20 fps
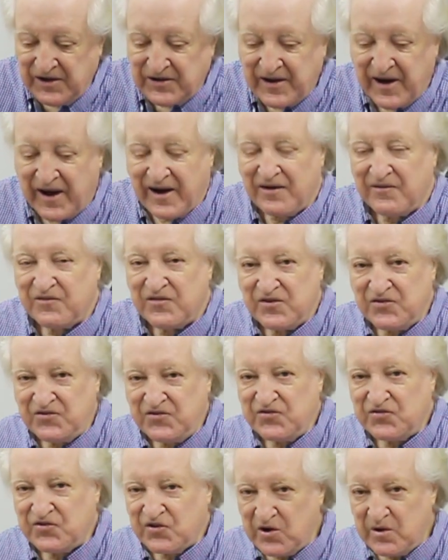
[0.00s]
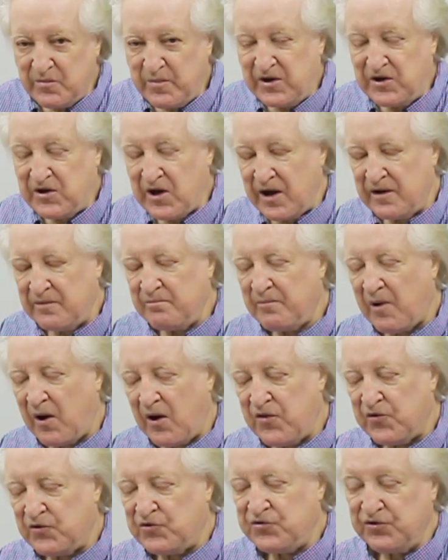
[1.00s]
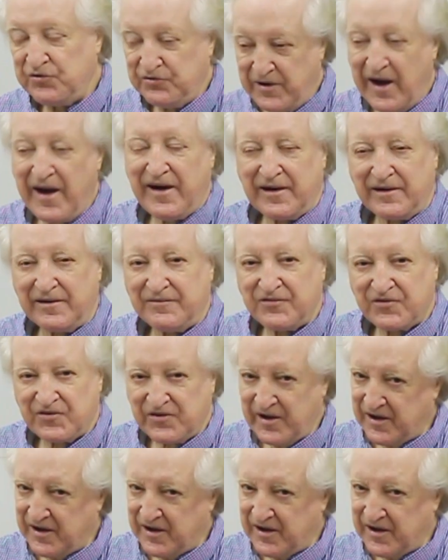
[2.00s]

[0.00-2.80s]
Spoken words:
Now, this is going to be done by the two Daves.